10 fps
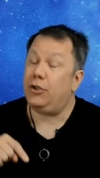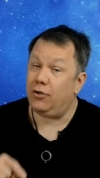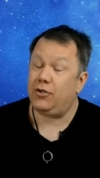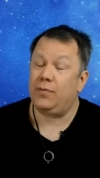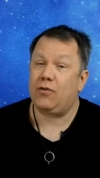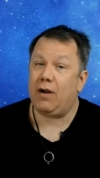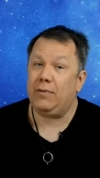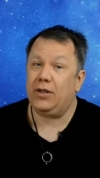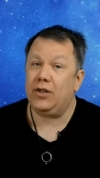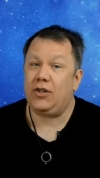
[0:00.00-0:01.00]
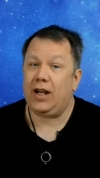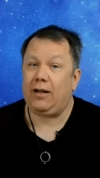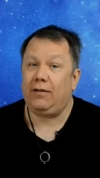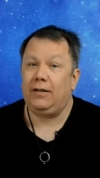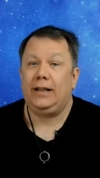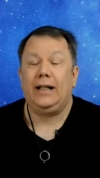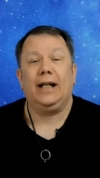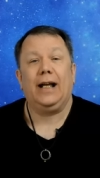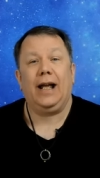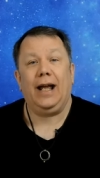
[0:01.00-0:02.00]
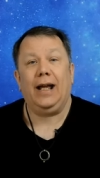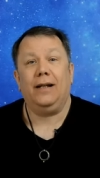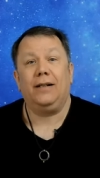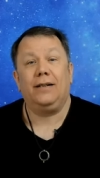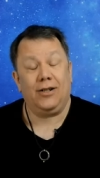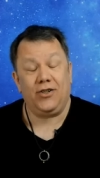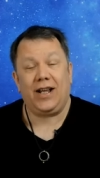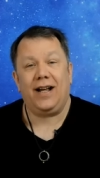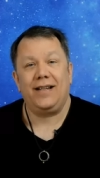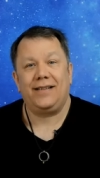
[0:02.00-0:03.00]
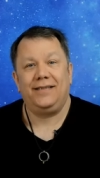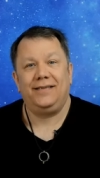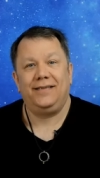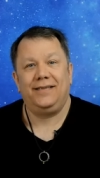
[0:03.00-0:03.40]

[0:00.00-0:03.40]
Be sure and subscribe to the channel and clear skies.